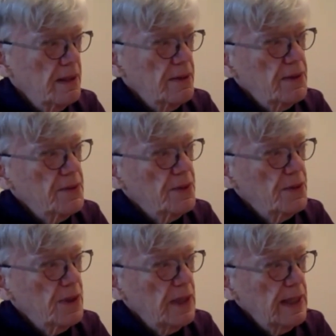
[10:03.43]

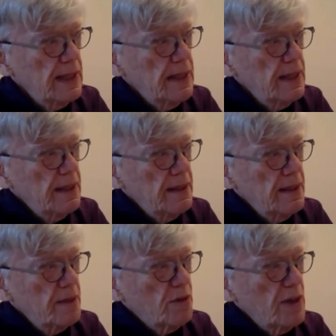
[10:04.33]
So
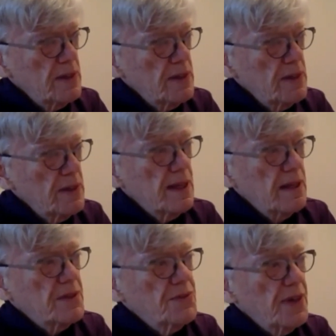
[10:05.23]
I'm quite
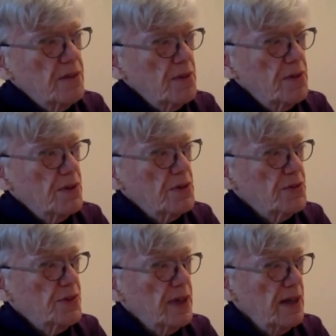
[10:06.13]
satisfied with those
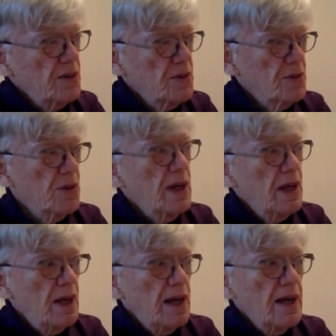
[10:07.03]
for now. So,
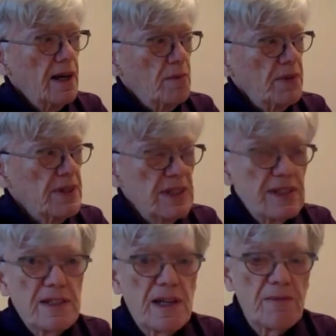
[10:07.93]
but this is the
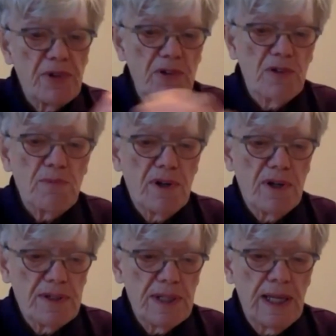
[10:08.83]
time for you to
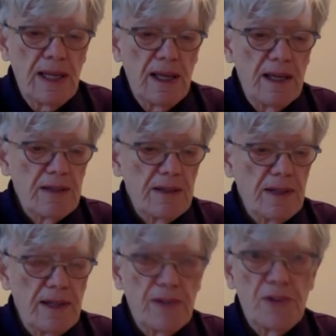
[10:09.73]
pause and
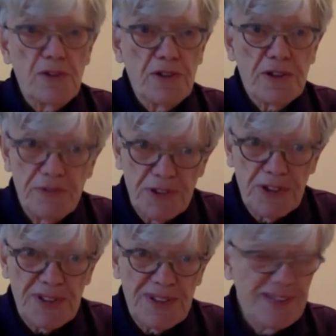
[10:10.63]
do your forest.